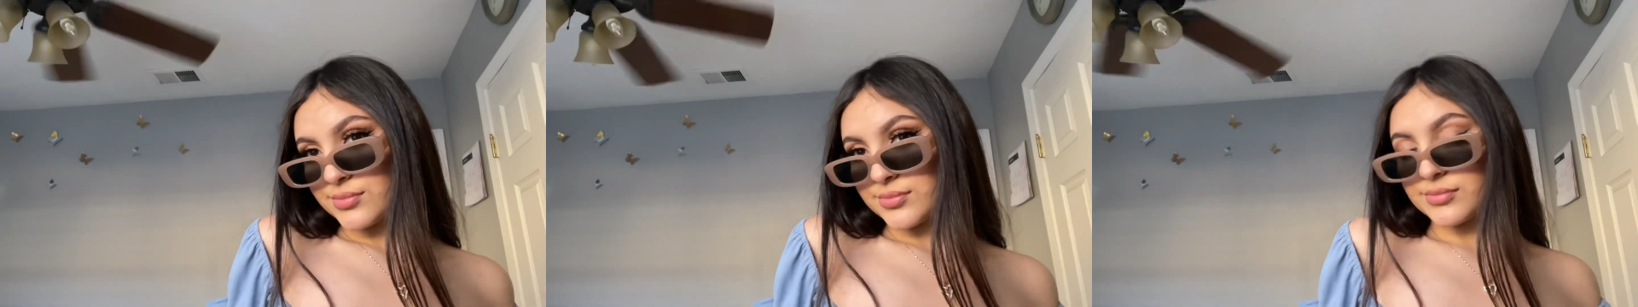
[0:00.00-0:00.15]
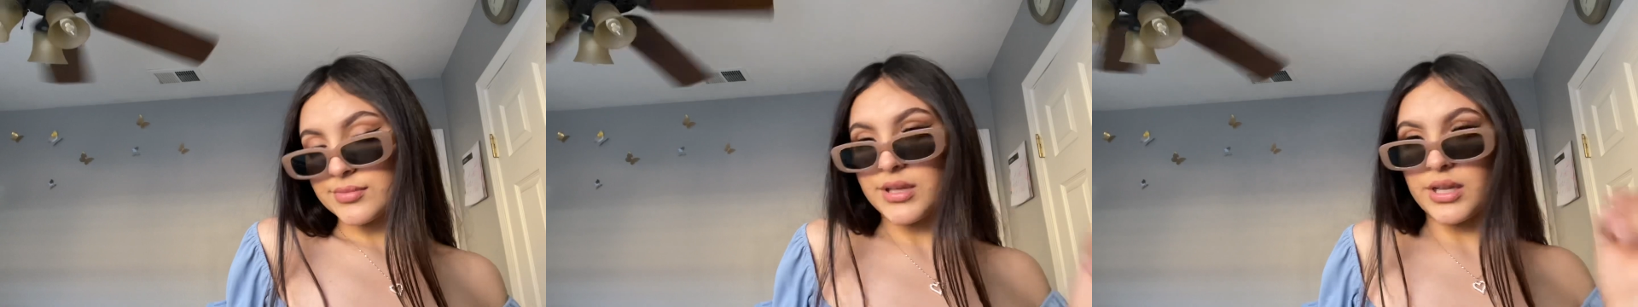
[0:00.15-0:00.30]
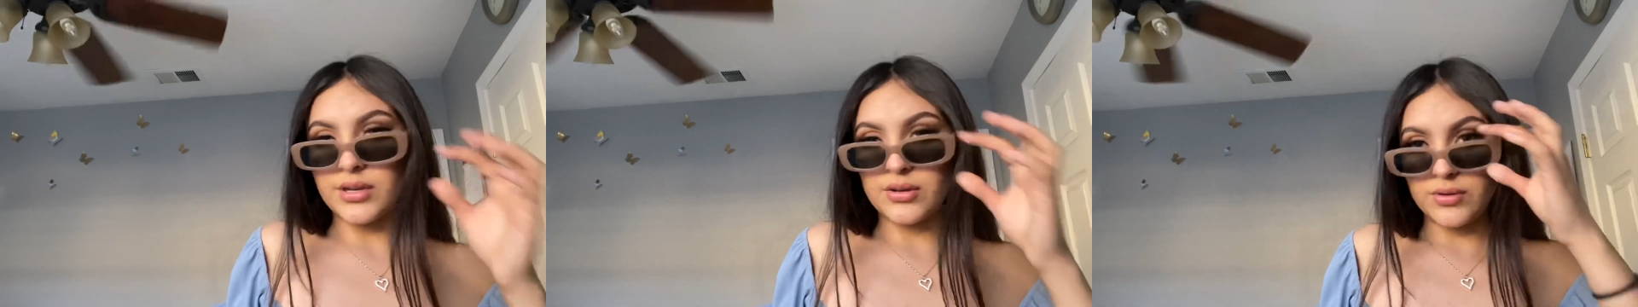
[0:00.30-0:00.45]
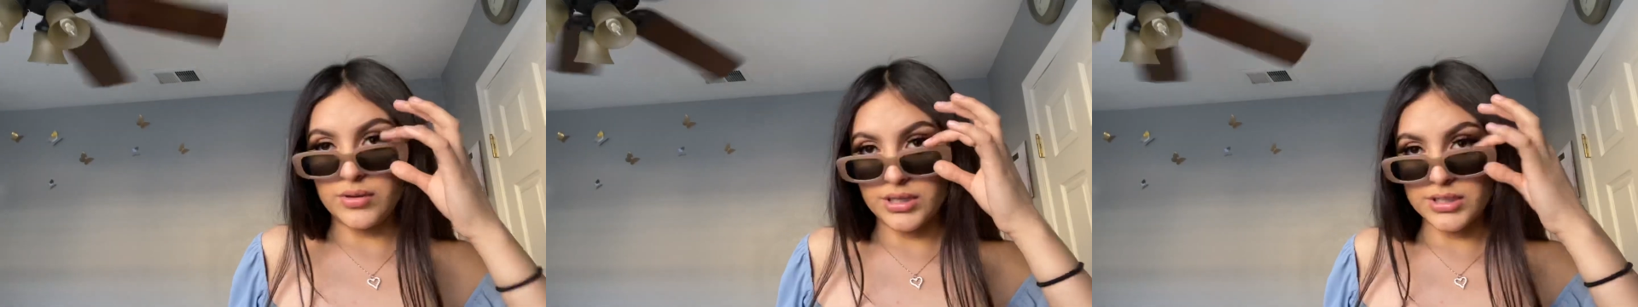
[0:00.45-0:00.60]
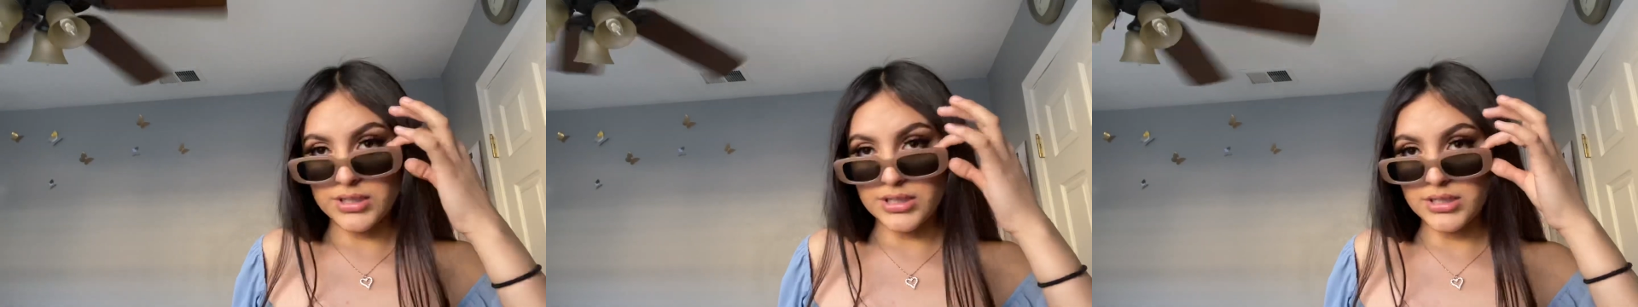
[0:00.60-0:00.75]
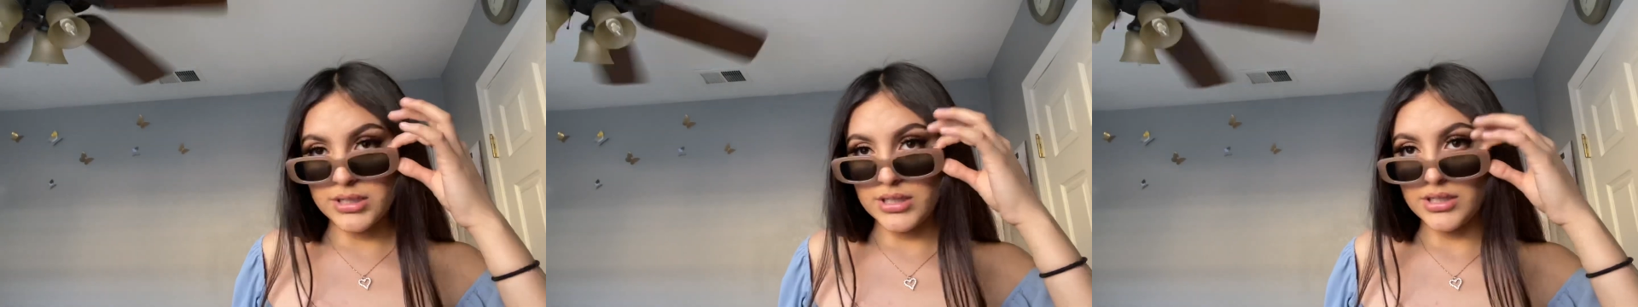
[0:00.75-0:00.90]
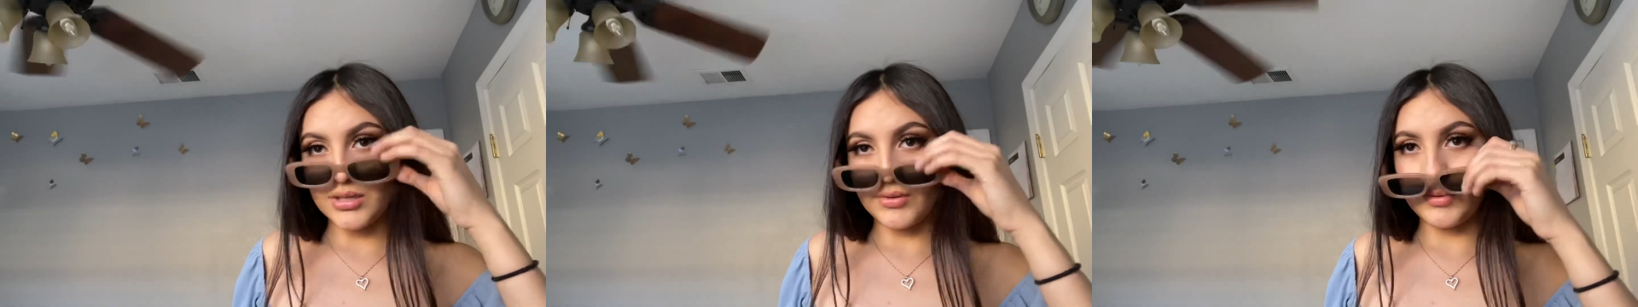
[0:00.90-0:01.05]
I don't know, I just
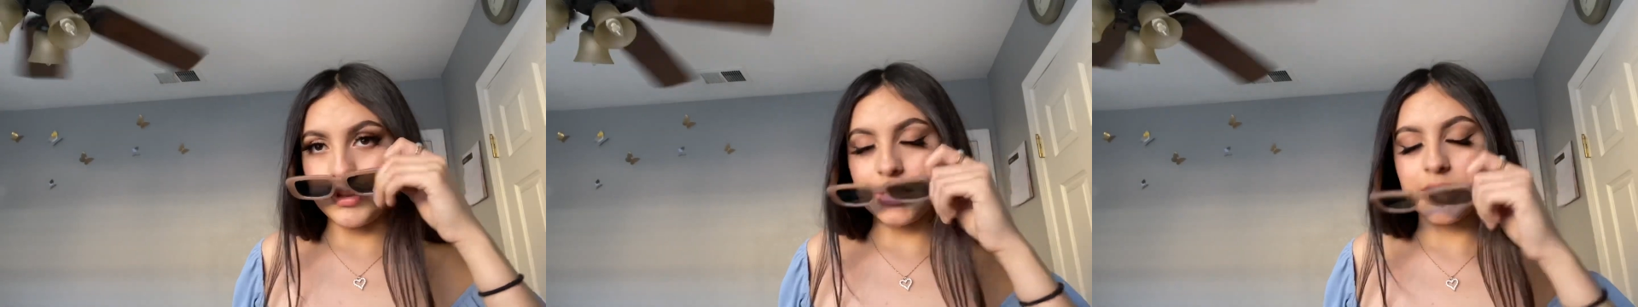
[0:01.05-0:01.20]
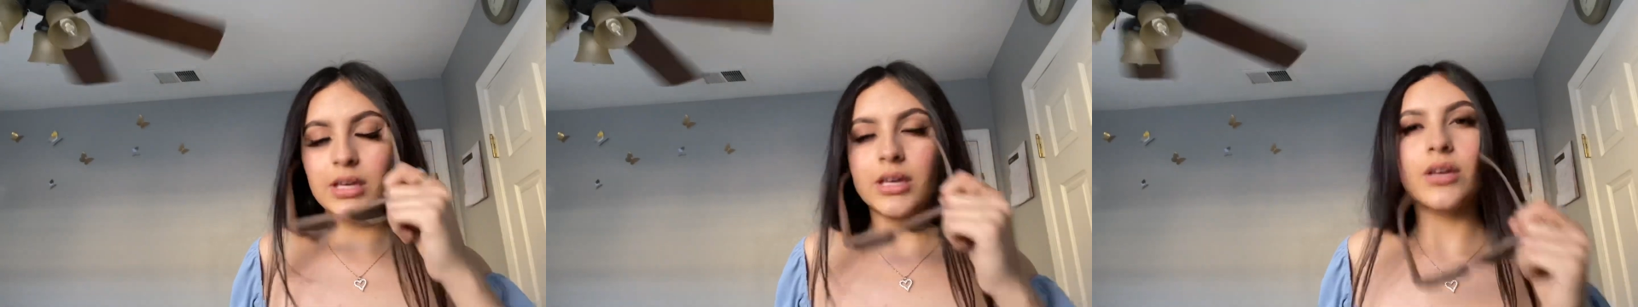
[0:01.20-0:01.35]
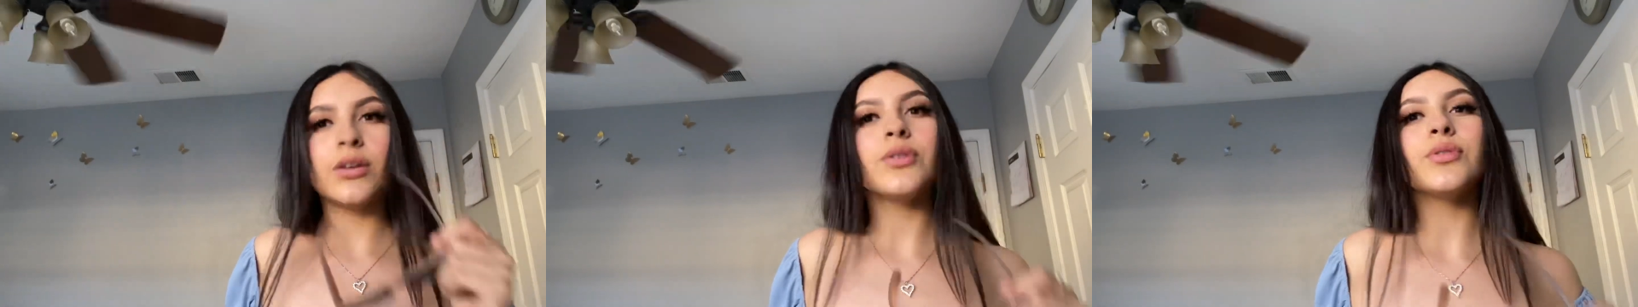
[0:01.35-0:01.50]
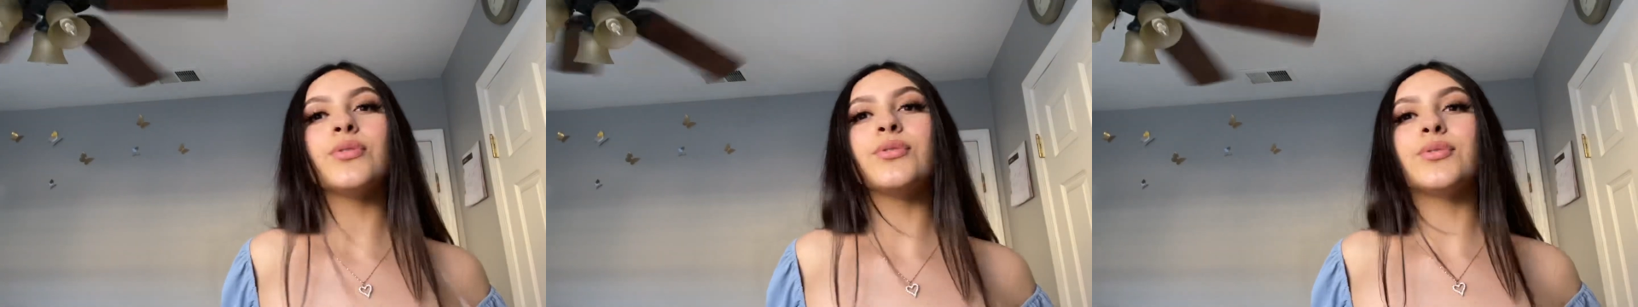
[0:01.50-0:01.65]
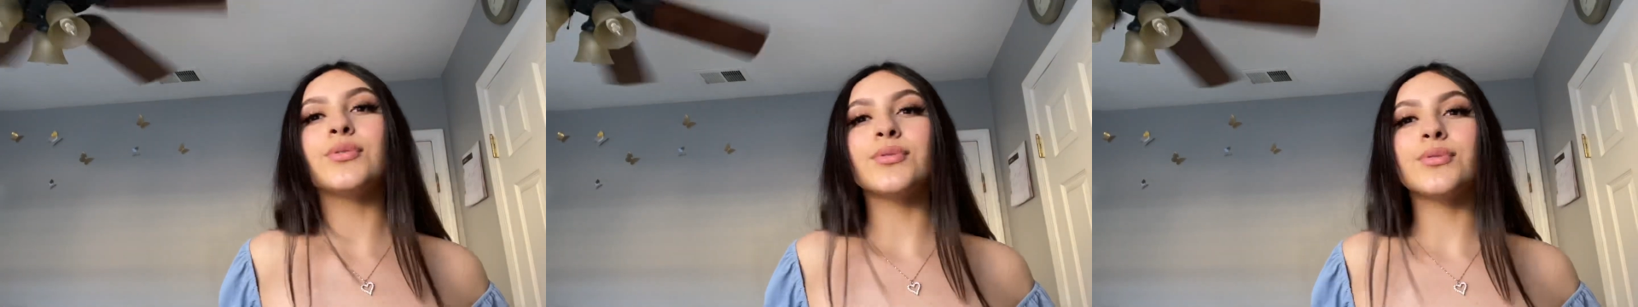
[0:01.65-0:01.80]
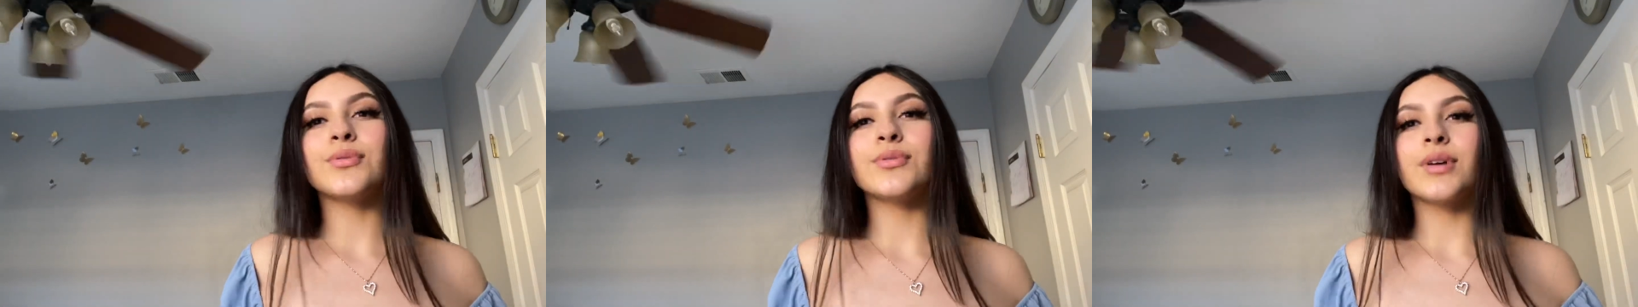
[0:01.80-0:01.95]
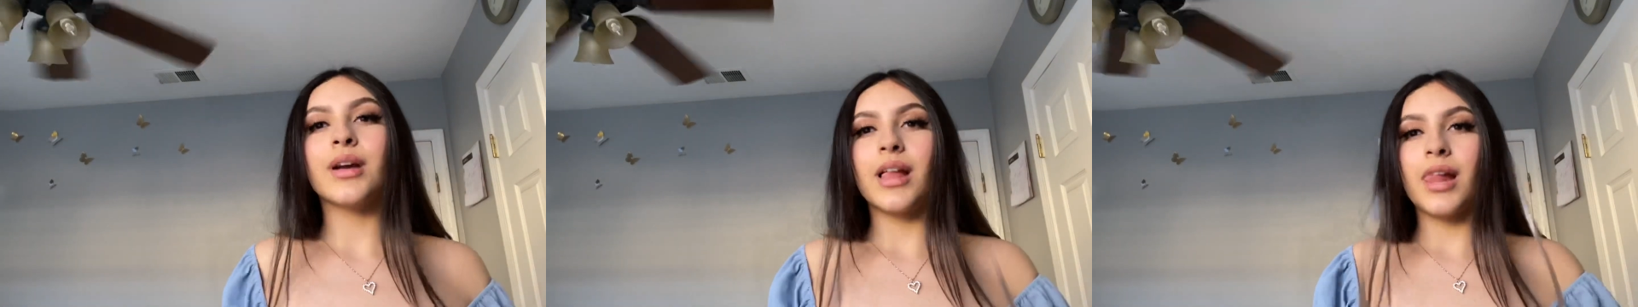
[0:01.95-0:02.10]
think they're really
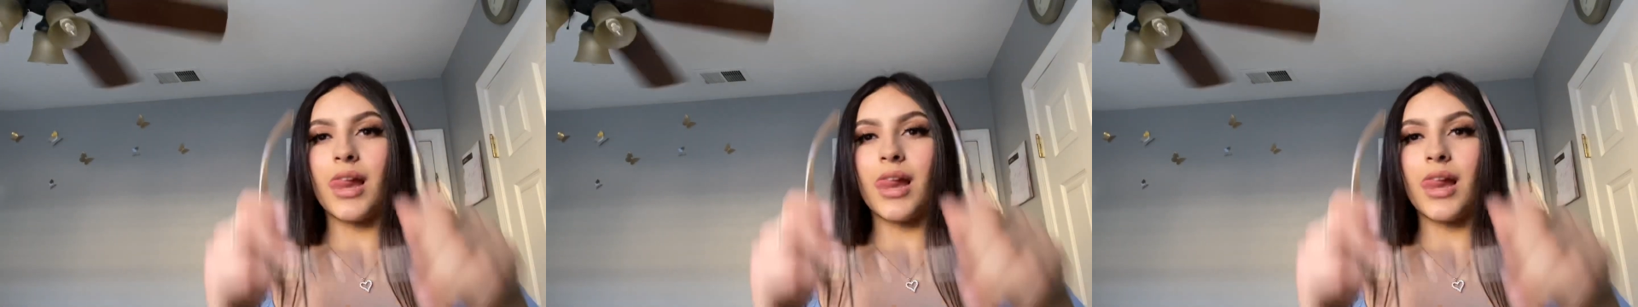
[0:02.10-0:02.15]
cute.